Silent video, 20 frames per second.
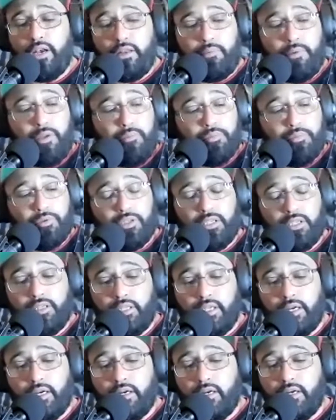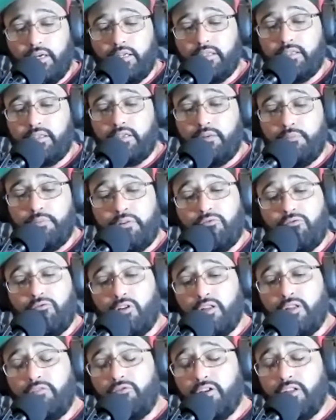people in there, and it's gonna be
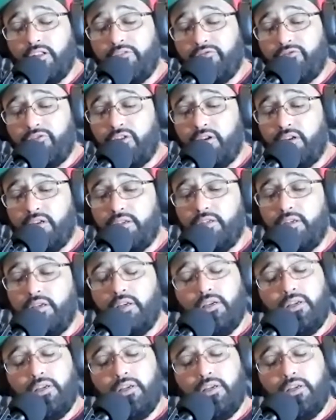really, really fun.